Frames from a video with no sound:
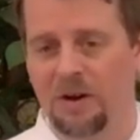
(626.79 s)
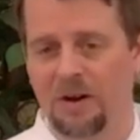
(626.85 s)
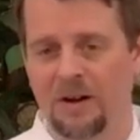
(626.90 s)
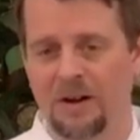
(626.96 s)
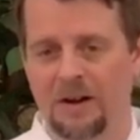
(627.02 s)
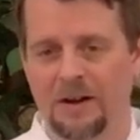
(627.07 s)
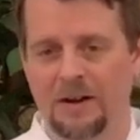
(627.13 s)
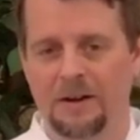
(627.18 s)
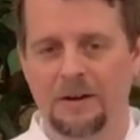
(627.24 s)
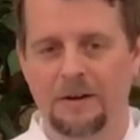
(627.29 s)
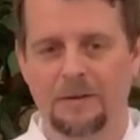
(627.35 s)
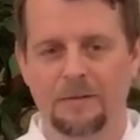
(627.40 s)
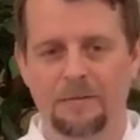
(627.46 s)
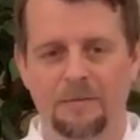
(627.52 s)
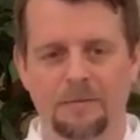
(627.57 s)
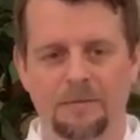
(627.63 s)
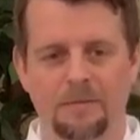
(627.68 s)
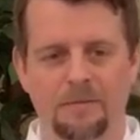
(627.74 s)

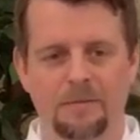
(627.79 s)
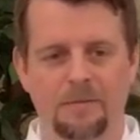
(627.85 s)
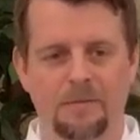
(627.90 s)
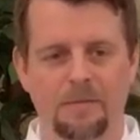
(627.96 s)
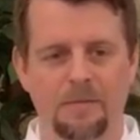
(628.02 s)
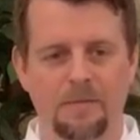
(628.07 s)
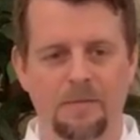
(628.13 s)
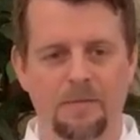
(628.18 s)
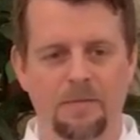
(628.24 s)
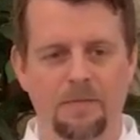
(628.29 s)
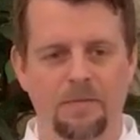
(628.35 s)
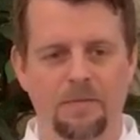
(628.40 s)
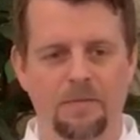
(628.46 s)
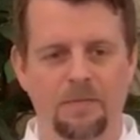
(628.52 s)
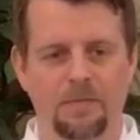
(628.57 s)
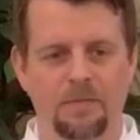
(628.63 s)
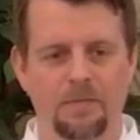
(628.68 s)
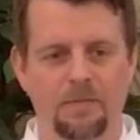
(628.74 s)

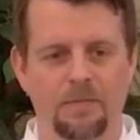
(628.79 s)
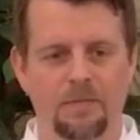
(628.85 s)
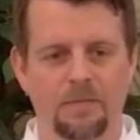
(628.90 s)
(silence)